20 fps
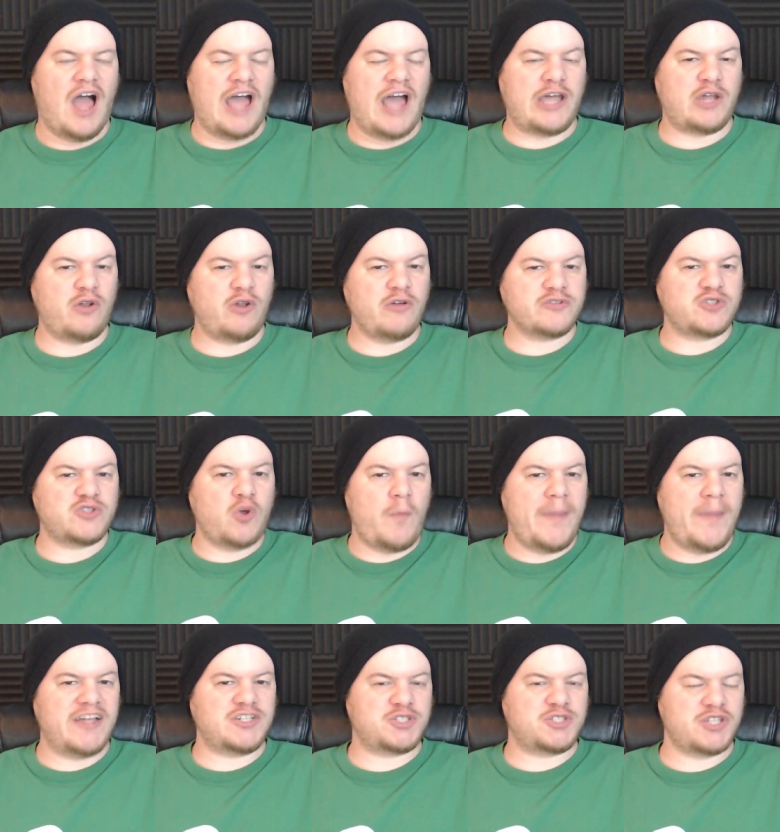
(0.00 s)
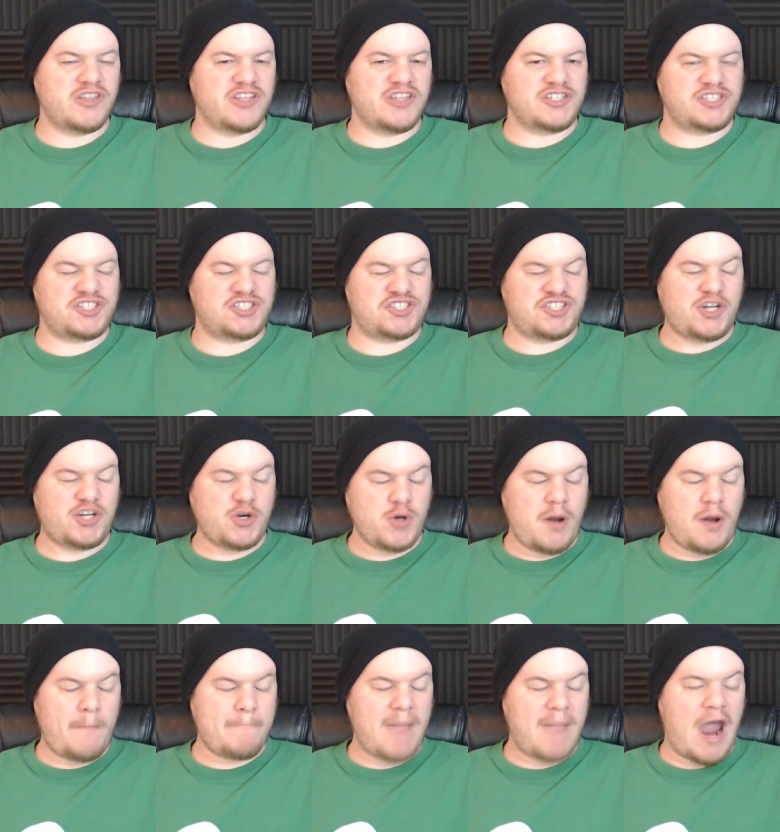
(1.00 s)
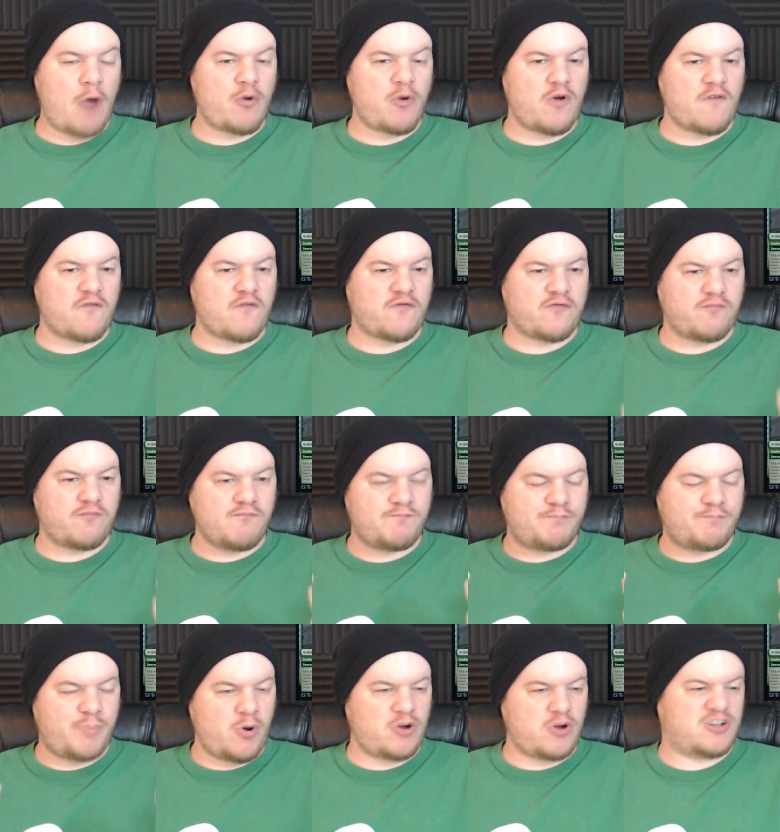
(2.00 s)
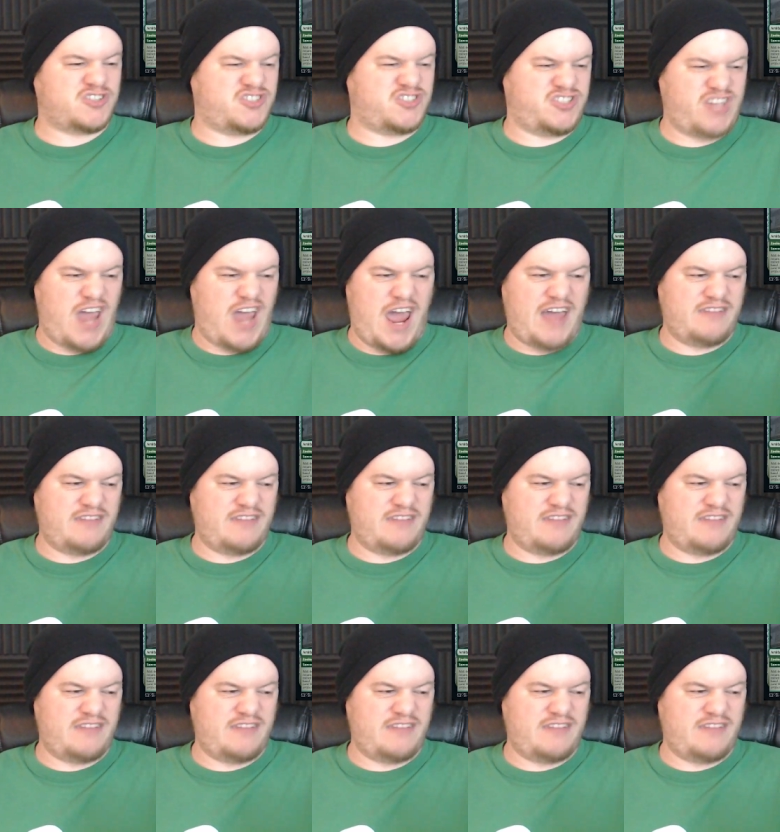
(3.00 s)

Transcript: also mention the sheer amount of books and